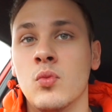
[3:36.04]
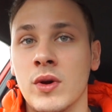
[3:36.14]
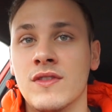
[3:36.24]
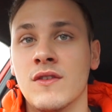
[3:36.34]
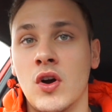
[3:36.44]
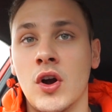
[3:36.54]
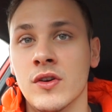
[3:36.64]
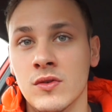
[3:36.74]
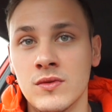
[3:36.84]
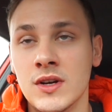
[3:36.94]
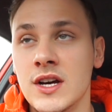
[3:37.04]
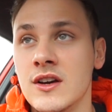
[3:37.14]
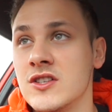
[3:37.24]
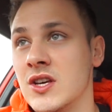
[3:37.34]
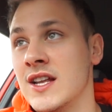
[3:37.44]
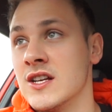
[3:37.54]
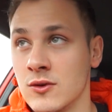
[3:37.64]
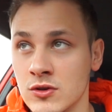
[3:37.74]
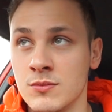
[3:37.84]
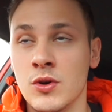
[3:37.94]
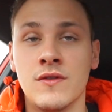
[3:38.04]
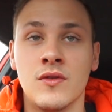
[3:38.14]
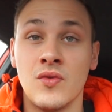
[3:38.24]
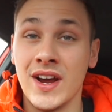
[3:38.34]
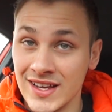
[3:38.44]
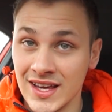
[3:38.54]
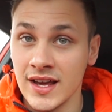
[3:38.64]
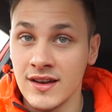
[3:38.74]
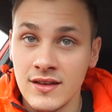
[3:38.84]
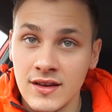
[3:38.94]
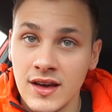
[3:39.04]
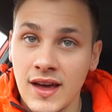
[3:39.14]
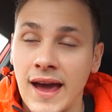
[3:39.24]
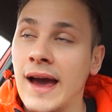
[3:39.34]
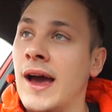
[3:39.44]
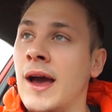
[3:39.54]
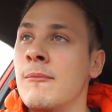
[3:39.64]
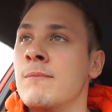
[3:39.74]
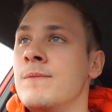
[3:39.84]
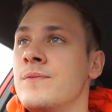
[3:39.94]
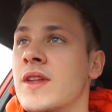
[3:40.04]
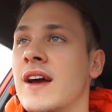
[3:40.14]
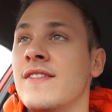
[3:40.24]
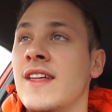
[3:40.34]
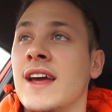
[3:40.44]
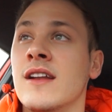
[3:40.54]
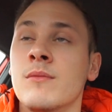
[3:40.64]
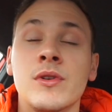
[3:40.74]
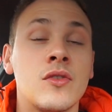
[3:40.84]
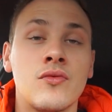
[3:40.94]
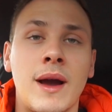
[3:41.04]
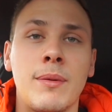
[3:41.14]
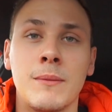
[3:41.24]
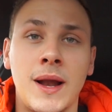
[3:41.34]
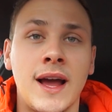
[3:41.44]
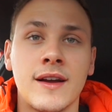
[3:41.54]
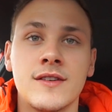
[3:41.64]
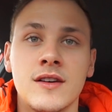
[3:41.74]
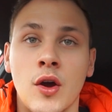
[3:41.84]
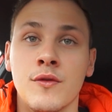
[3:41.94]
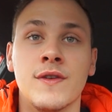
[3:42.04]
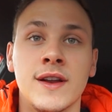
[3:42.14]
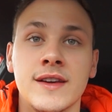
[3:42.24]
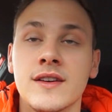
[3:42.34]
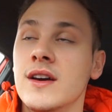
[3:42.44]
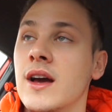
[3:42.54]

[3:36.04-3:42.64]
with the vinyl, so then it's all smooth and red again, and then I'm going to wrap it black, hopefully.